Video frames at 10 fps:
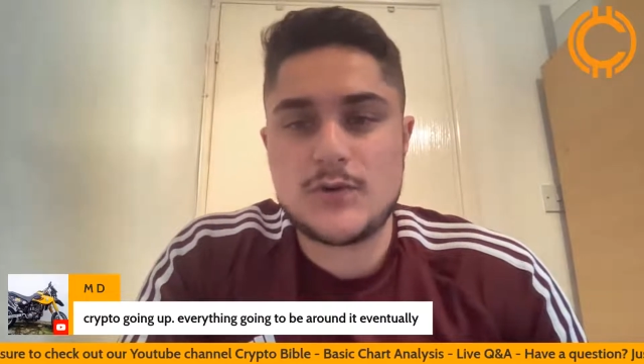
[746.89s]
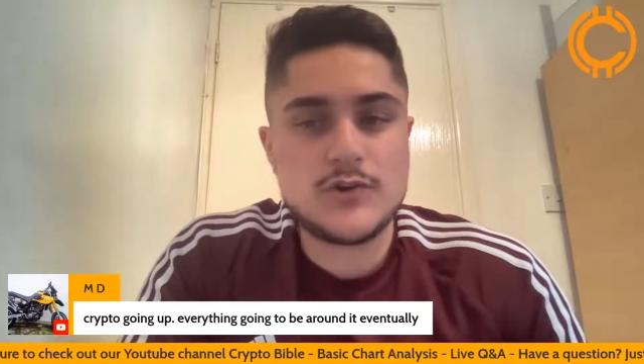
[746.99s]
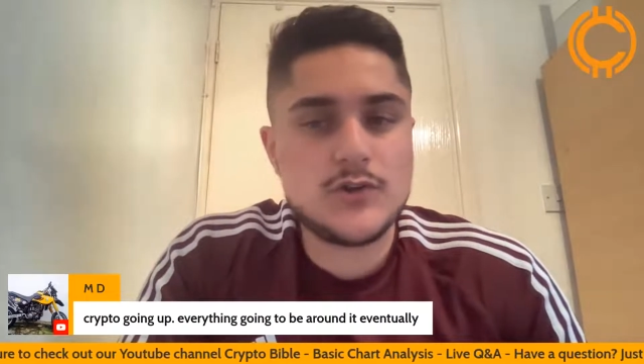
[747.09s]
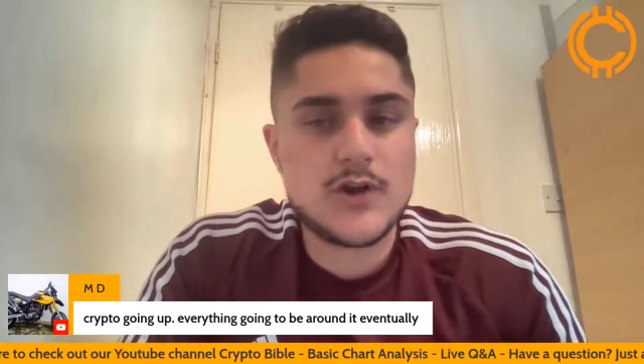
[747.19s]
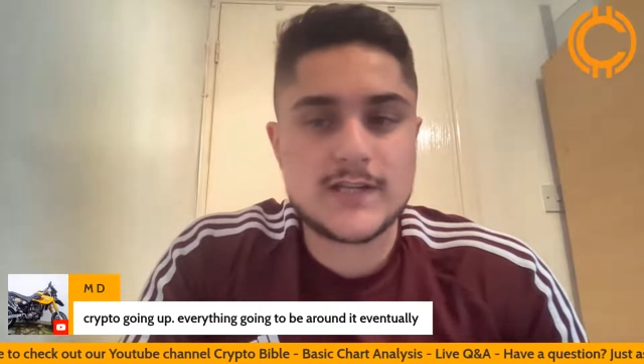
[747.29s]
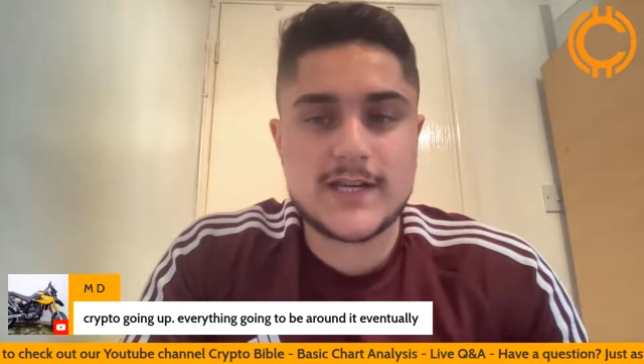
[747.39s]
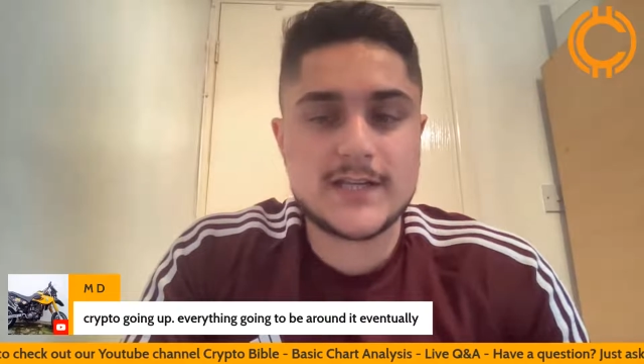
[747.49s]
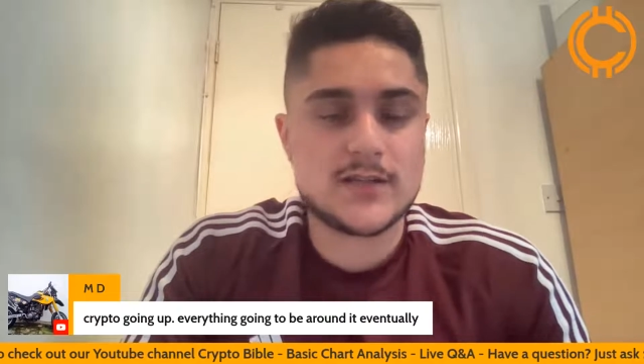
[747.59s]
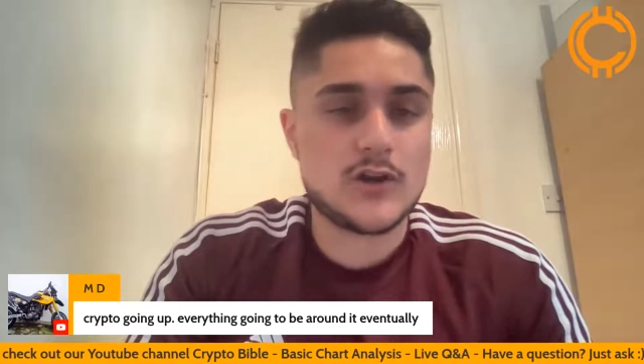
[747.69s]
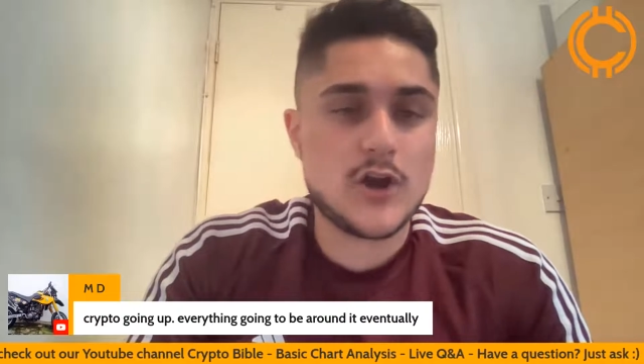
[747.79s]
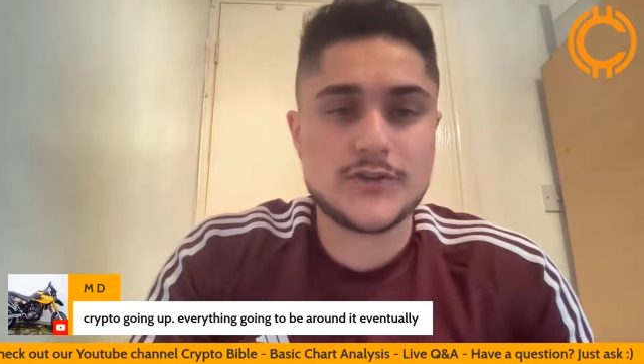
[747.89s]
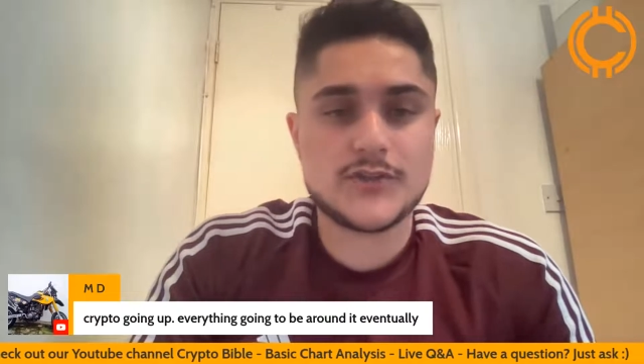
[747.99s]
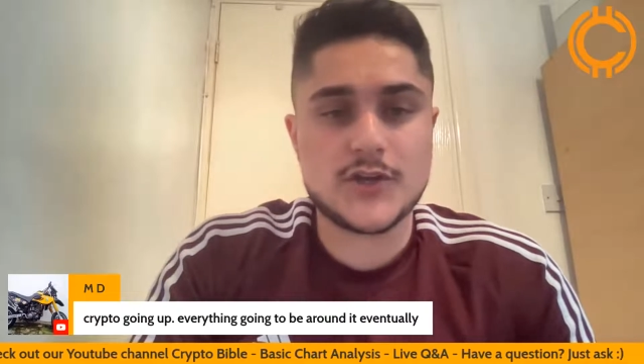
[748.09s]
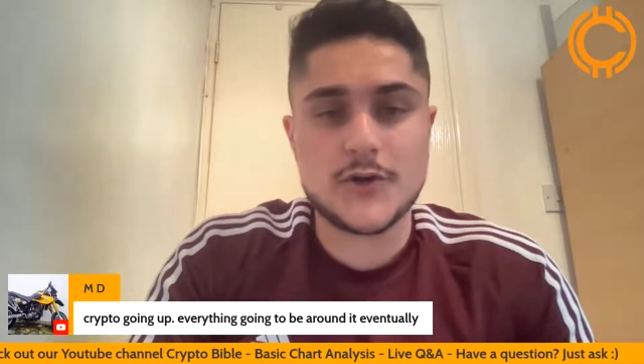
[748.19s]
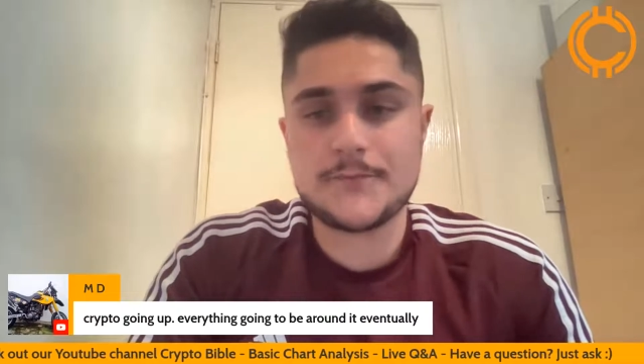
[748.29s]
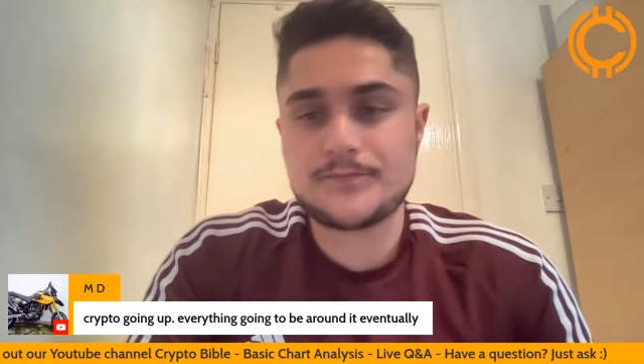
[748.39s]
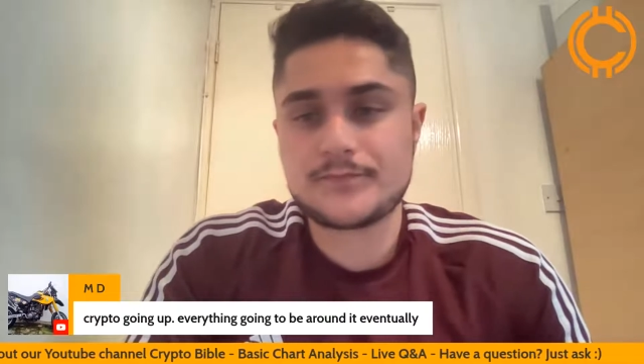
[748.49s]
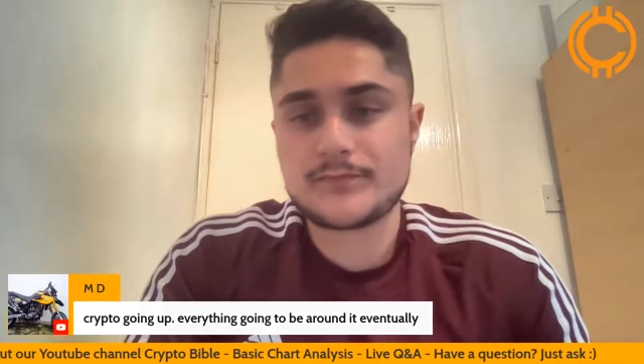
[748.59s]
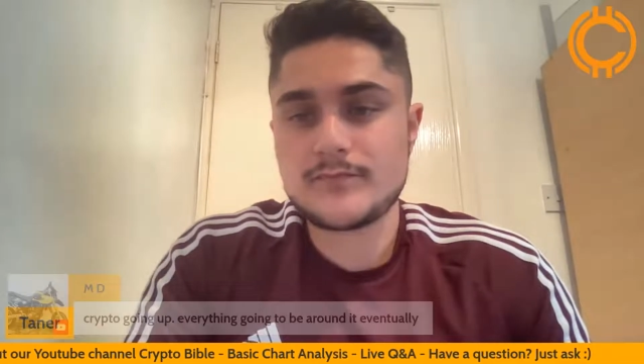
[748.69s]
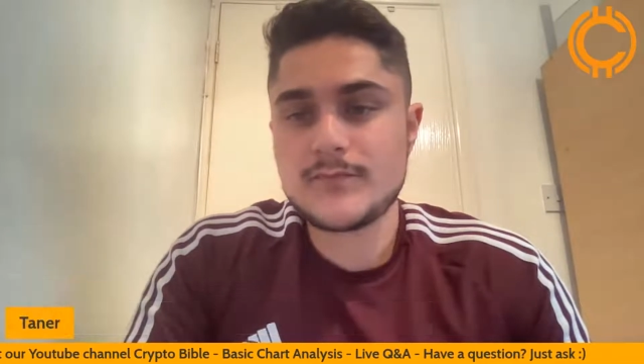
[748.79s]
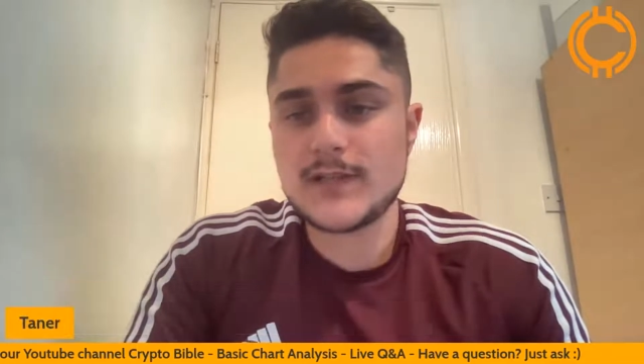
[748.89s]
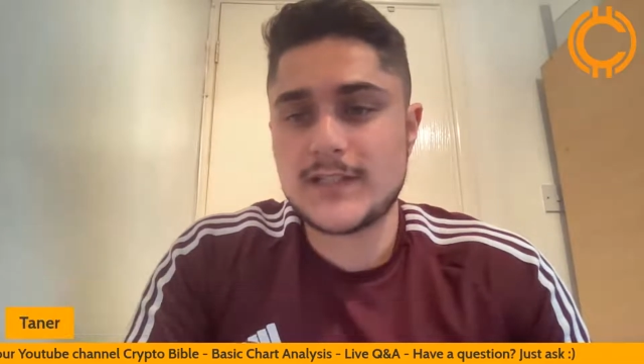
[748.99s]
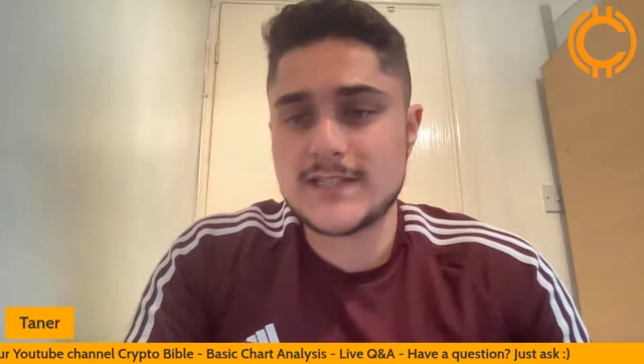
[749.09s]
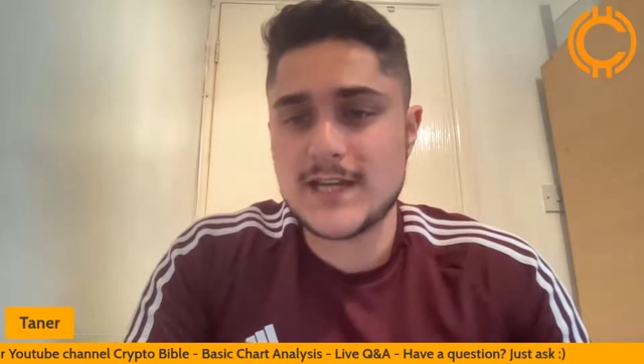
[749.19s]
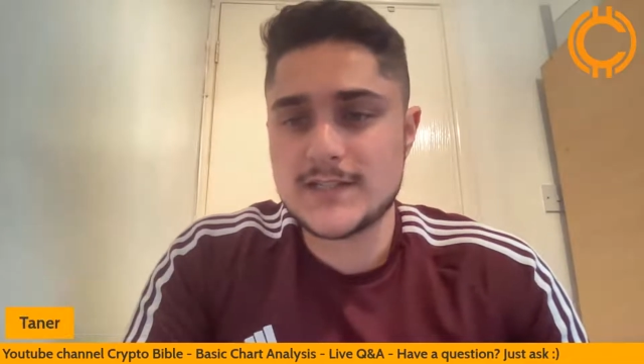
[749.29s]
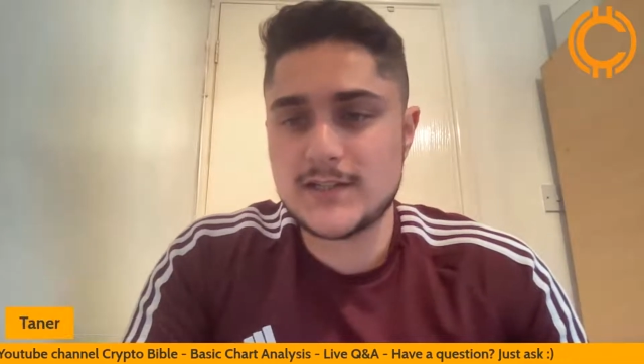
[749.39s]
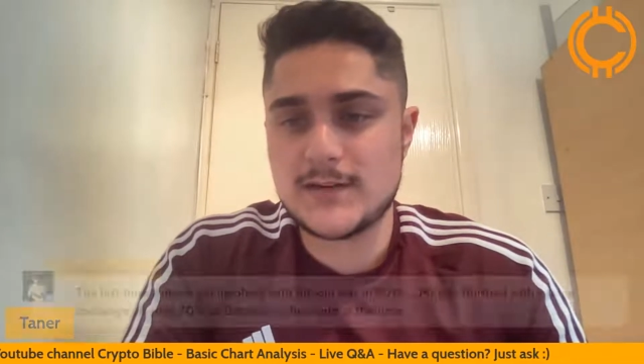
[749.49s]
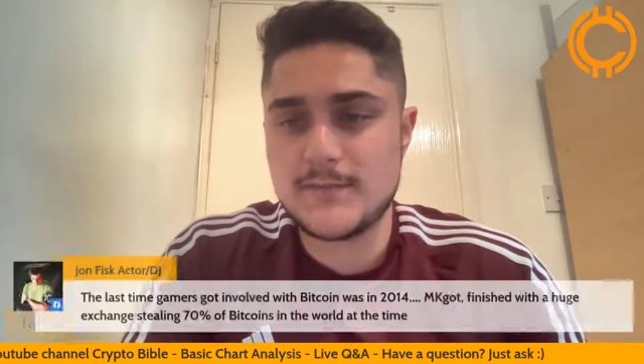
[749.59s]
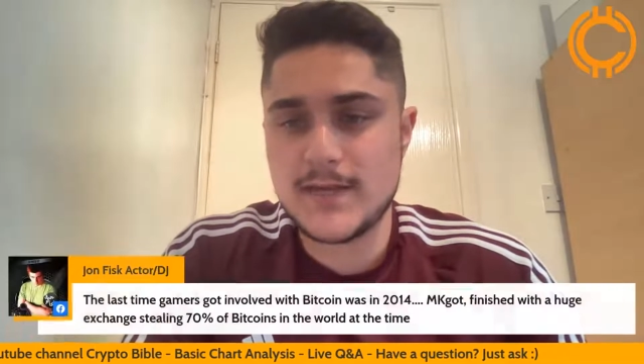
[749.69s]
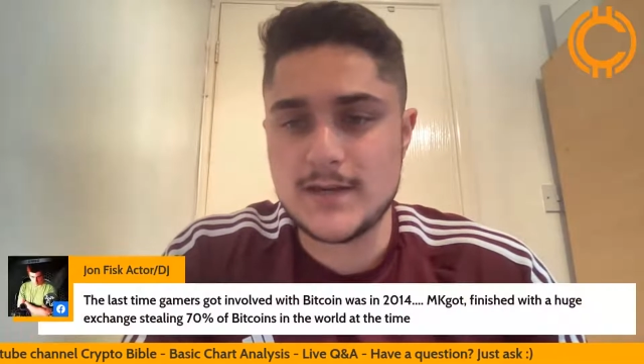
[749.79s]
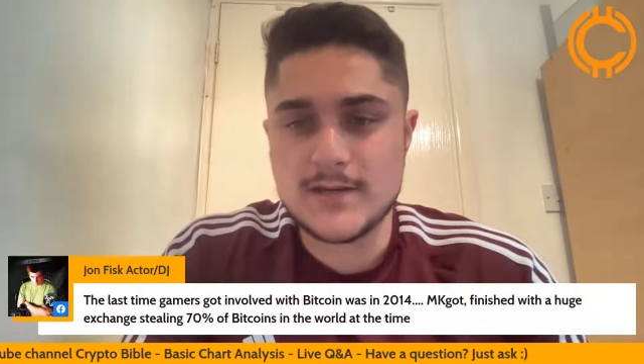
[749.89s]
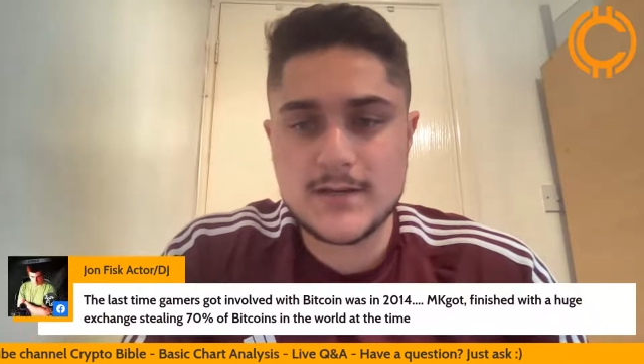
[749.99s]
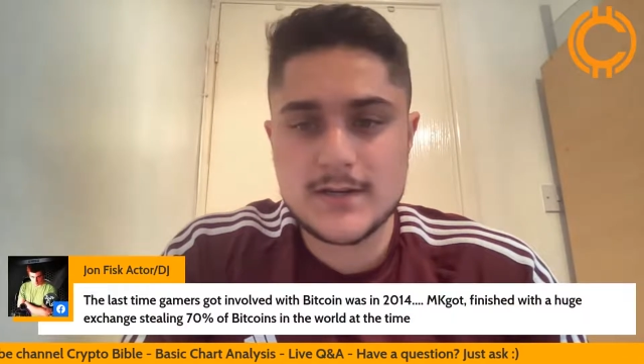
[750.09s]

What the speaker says: and you guys are here to learn, so that's how it's going to be.